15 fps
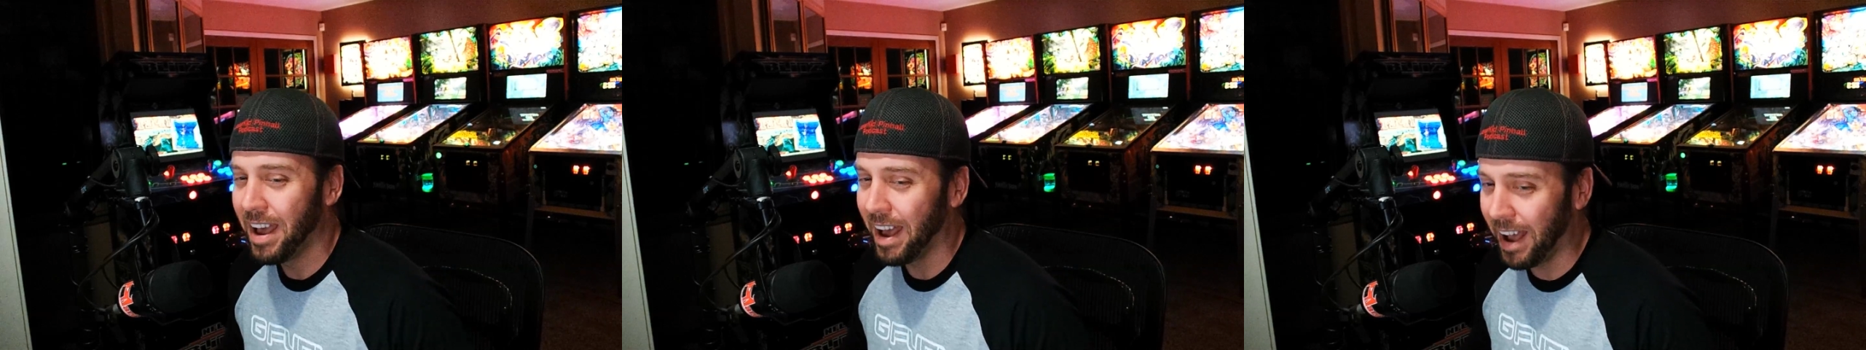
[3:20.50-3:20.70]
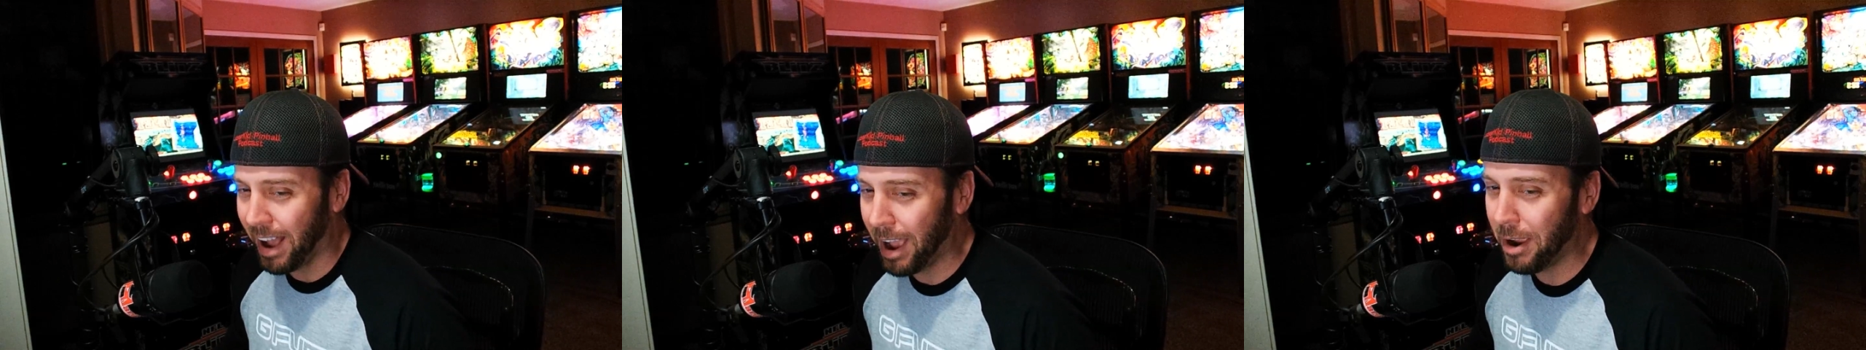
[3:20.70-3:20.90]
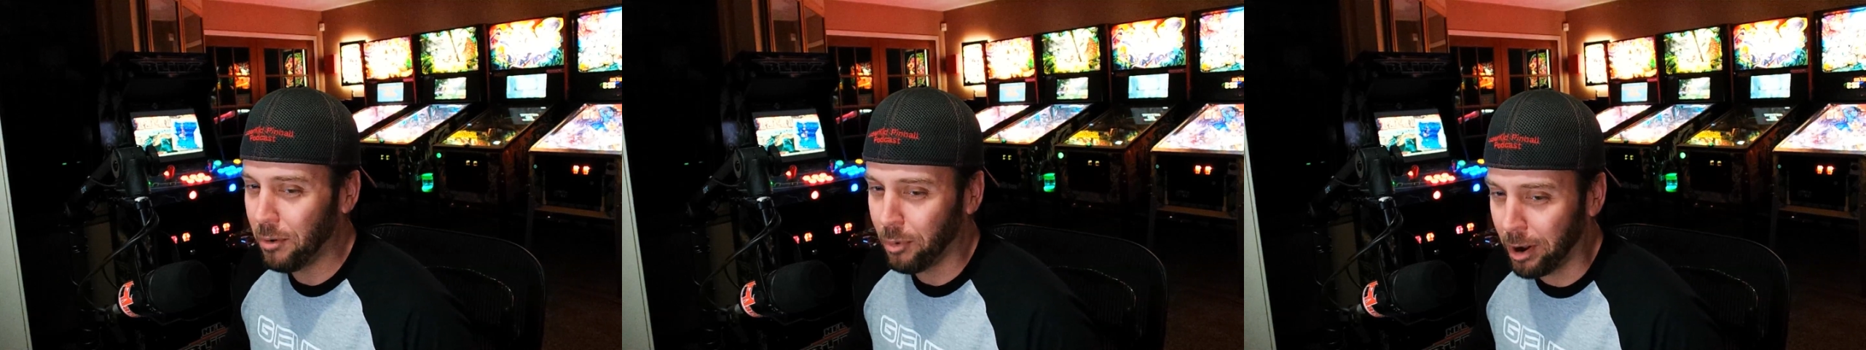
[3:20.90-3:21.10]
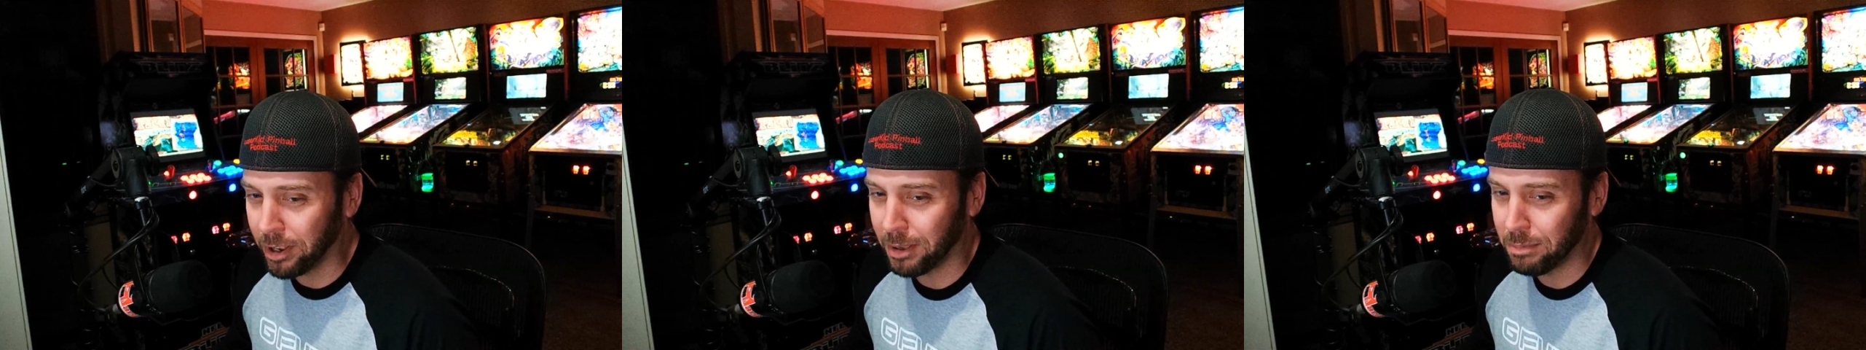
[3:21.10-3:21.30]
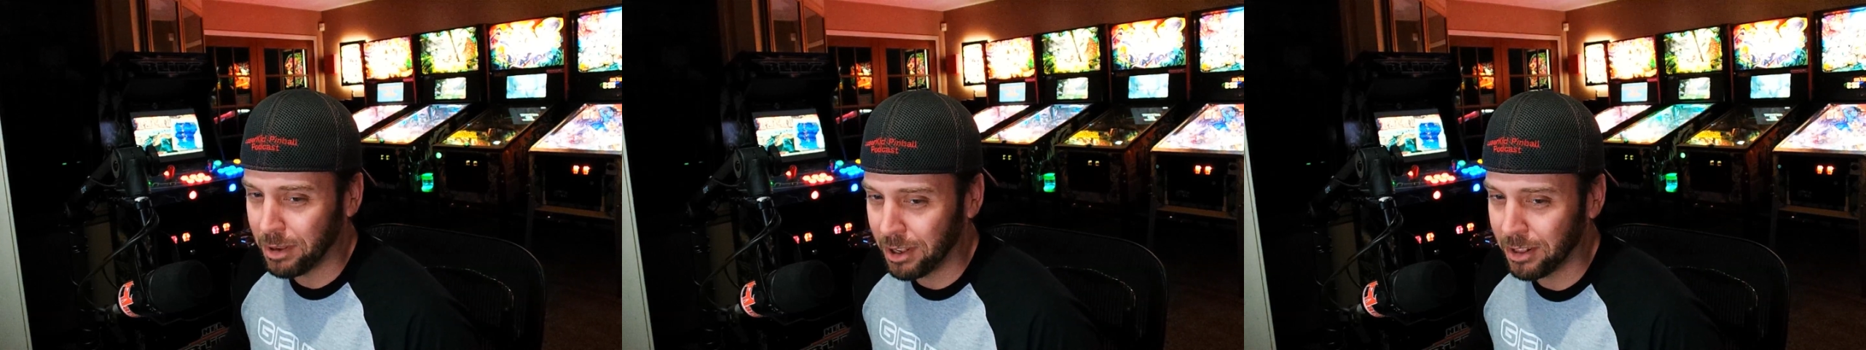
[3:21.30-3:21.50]
I
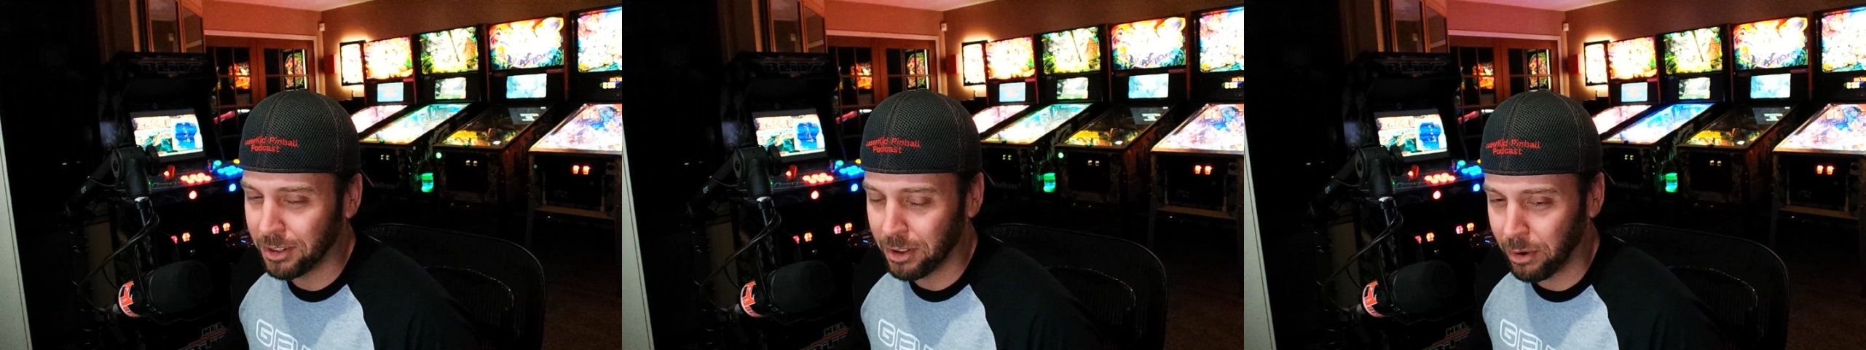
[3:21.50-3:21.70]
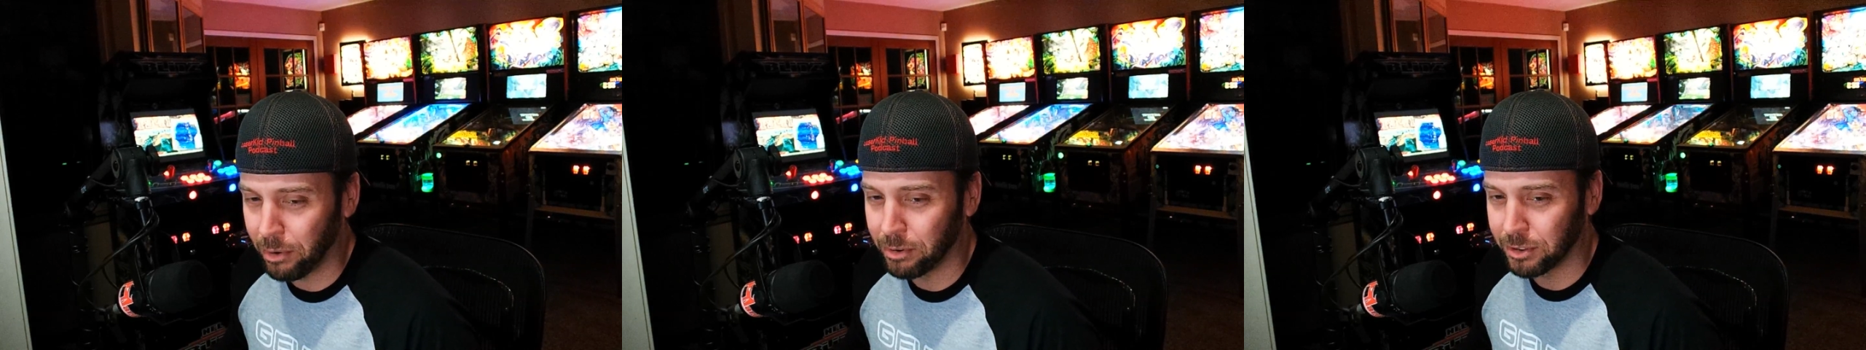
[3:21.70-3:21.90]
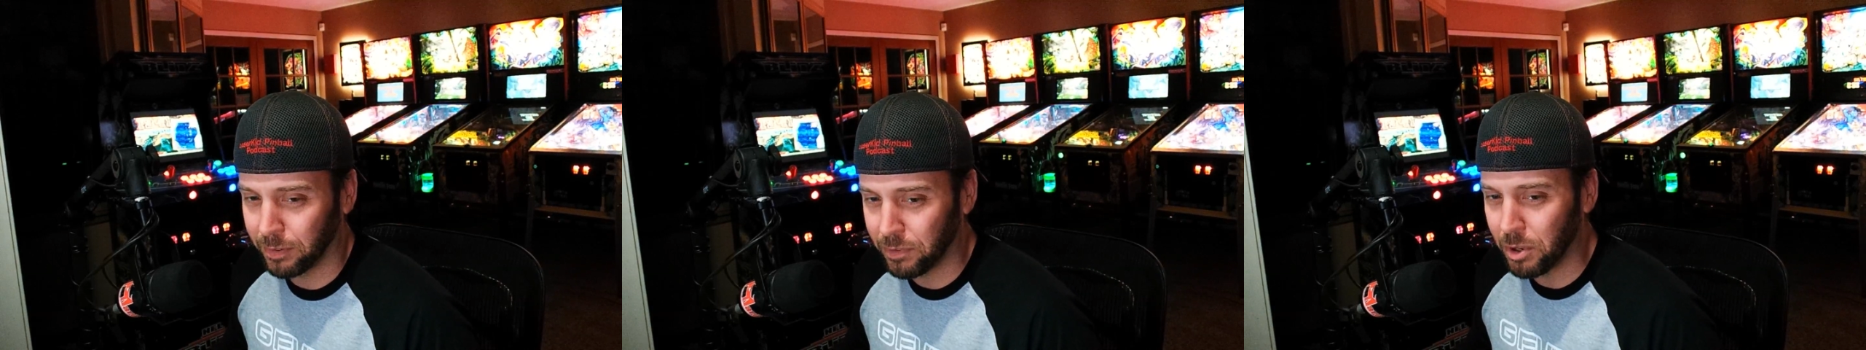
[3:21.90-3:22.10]
recommend those of